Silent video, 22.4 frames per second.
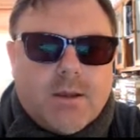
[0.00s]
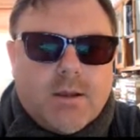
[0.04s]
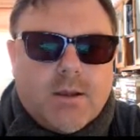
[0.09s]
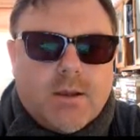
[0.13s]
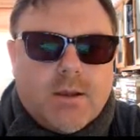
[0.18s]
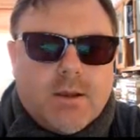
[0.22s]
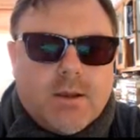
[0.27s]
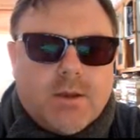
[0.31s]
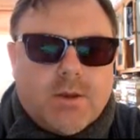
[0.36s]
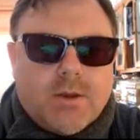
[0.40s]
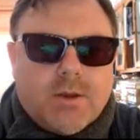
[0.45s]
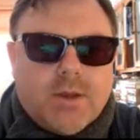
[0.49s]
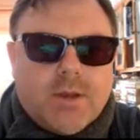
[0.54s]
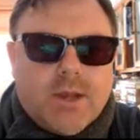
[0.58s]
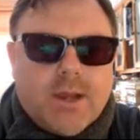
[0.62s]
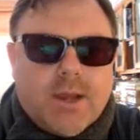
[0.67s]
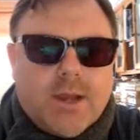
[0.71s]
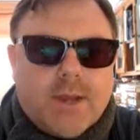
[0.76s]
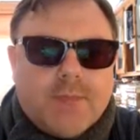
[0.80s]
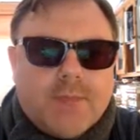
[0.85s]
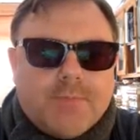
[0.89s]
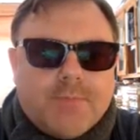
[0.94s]
Okay,
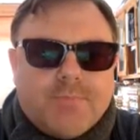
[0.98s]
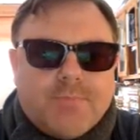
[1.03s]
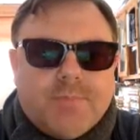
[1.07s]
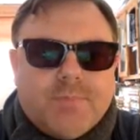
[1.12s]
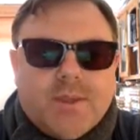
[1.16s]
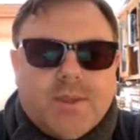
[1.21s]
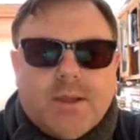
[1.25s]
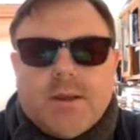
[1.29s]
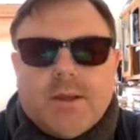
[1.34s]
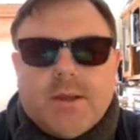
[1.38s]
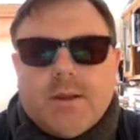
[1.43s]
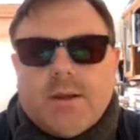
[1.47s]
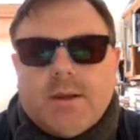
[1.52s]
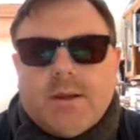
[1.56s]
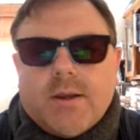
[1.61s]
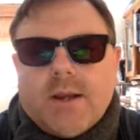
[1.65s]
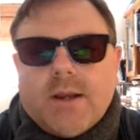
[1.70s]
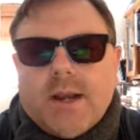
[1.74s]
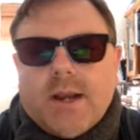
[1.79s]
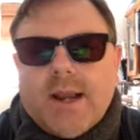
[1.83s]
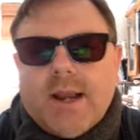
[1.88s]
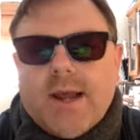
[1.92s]

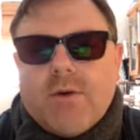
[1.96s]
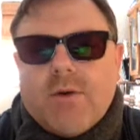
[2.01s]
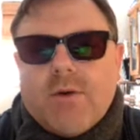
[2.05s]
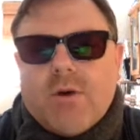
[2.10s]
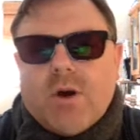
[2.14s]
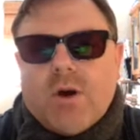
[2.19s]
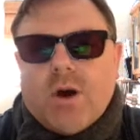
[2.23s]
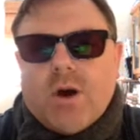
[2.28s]
now